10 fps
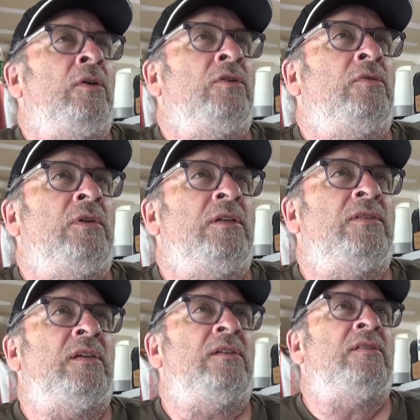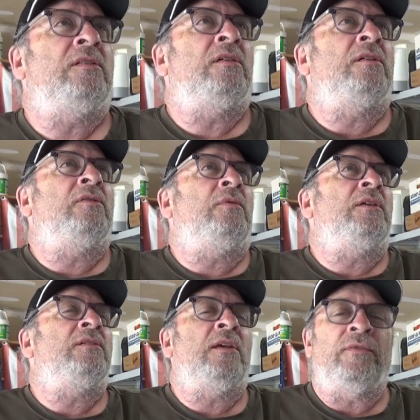26,
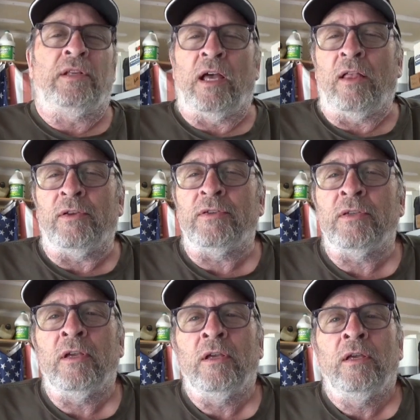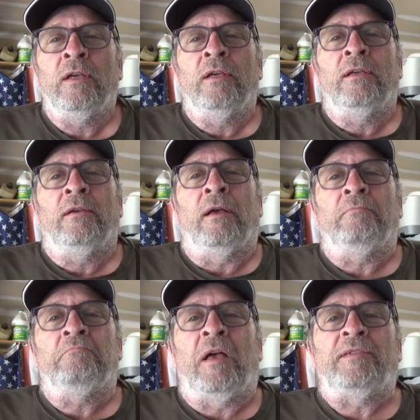$27
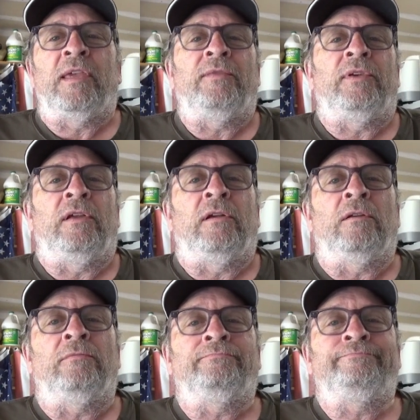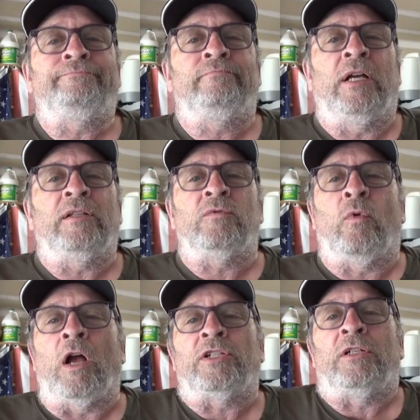I save a year by just
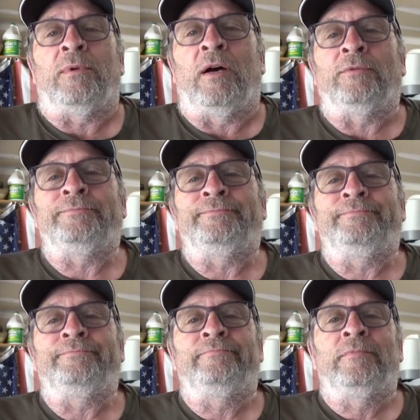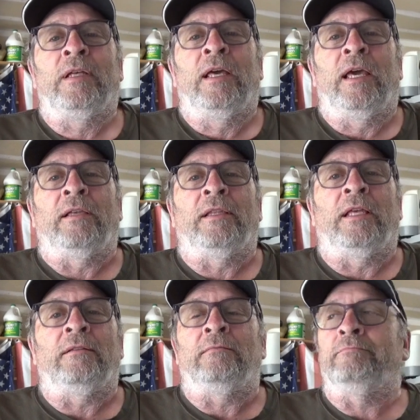washing them out and
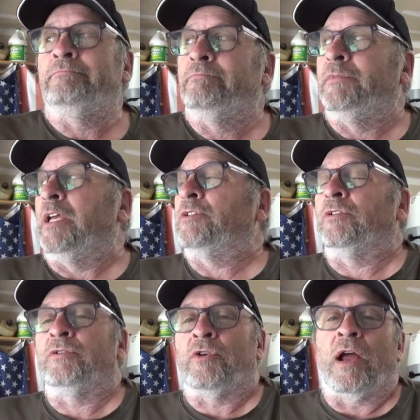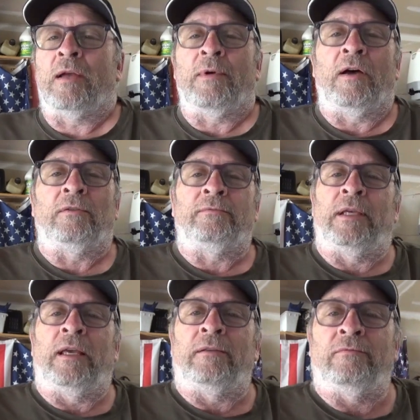letting nature dry them out
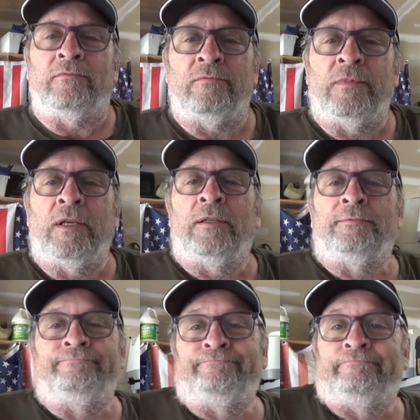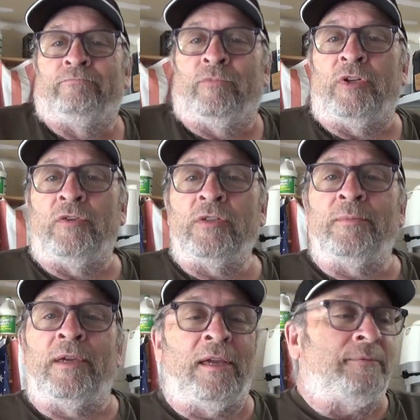and reuse
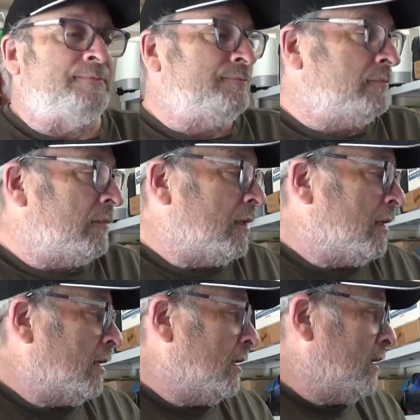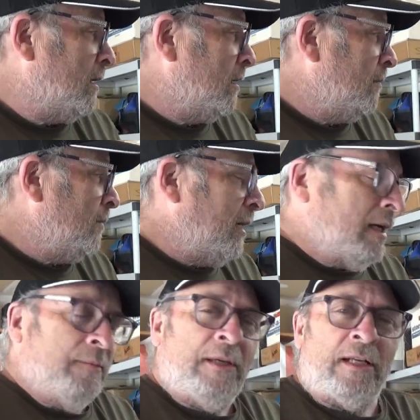them again. But
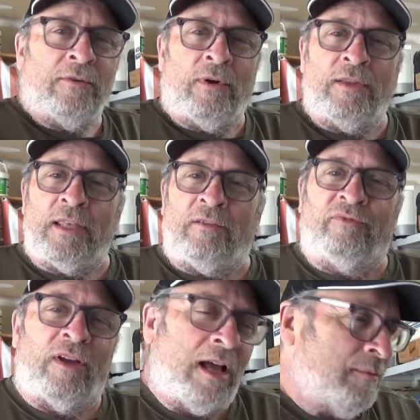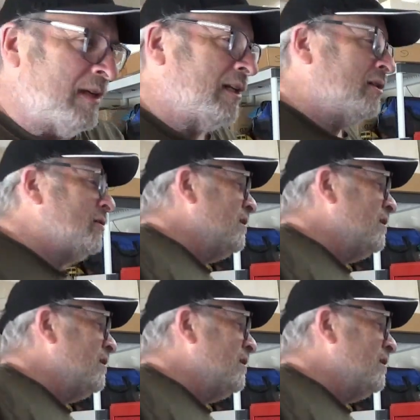I'm gonna run that I'm gonna do